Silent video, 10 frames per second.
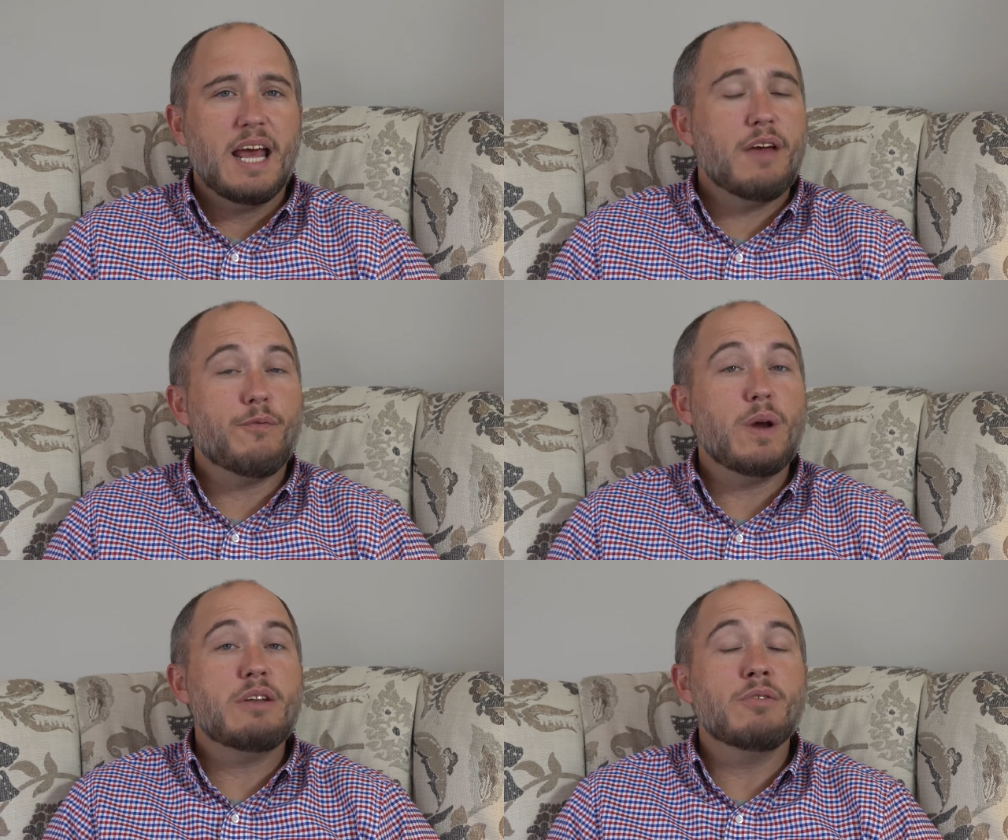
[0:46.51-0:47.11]
if
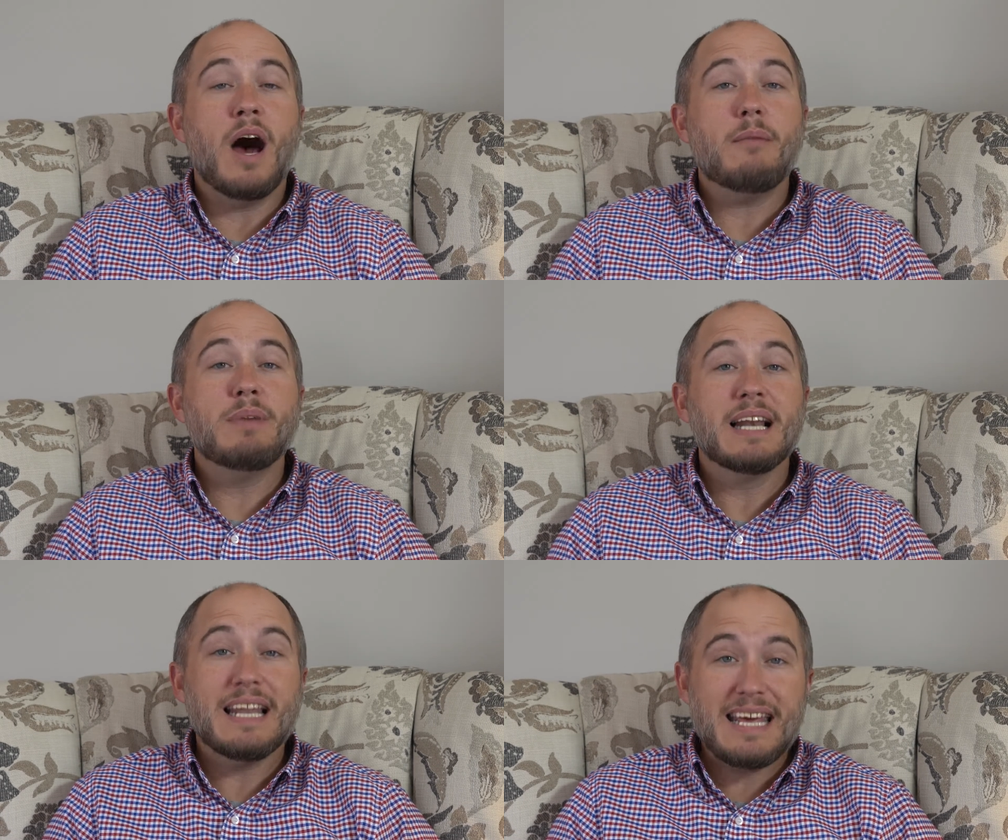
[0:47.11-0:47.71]
we do not
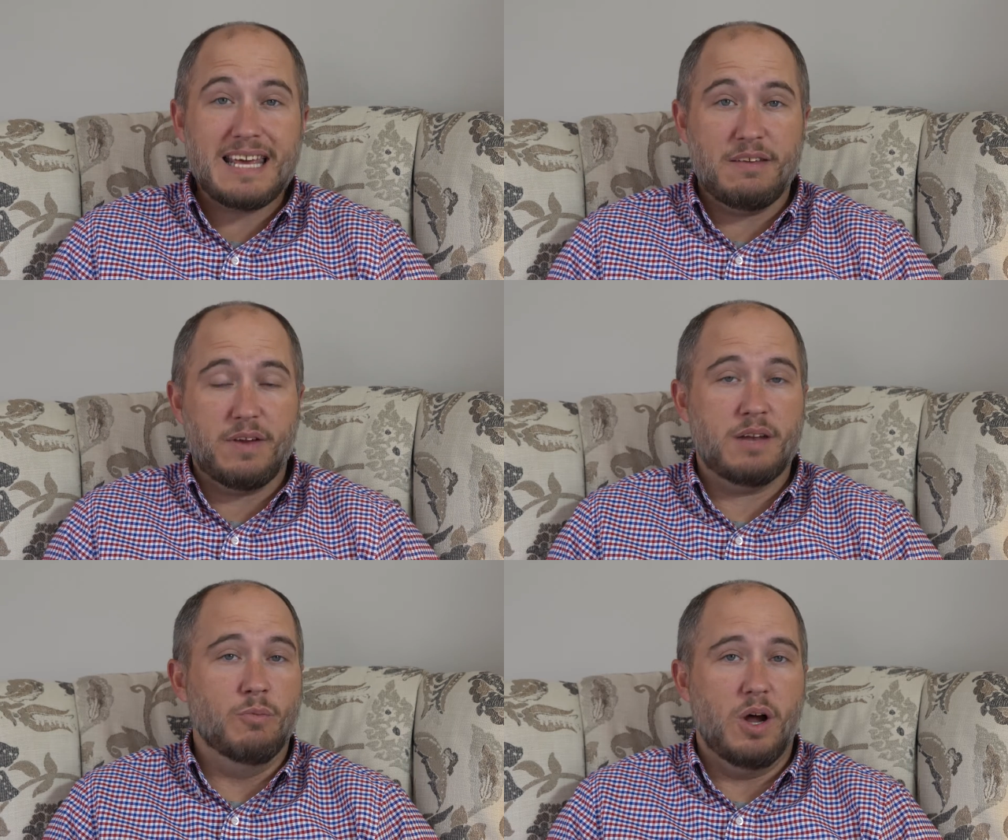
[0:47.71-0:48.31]
believe
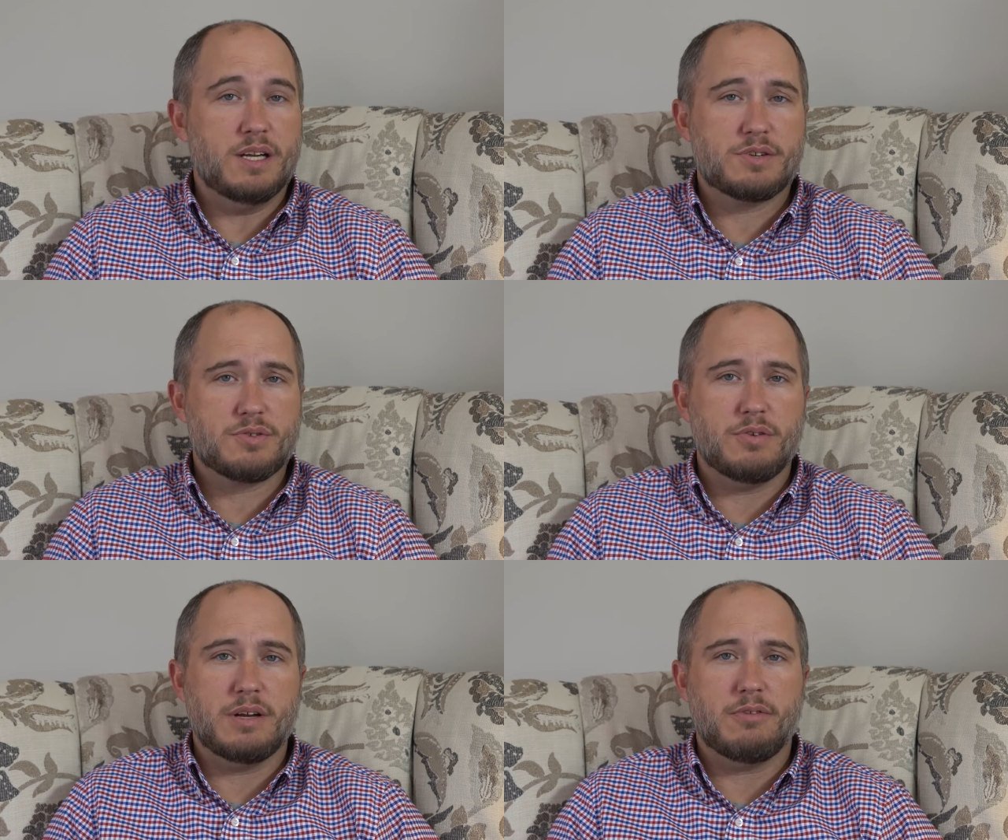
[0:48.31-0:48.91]
in what is
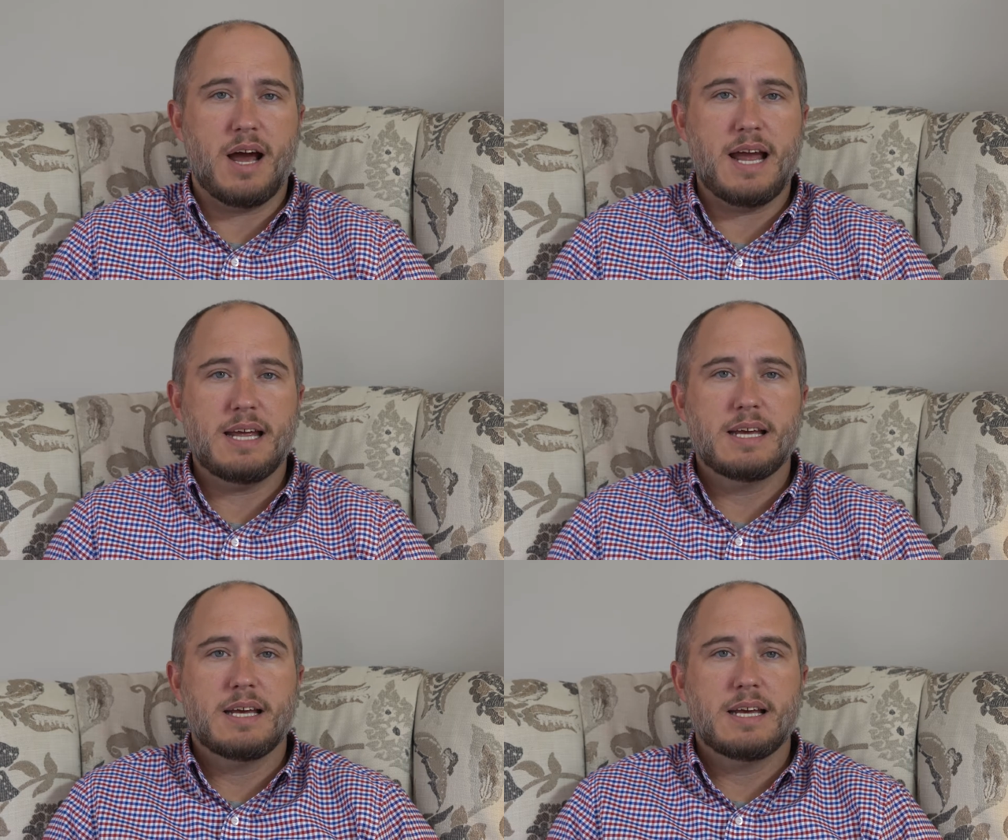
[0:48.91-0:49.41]
truly right.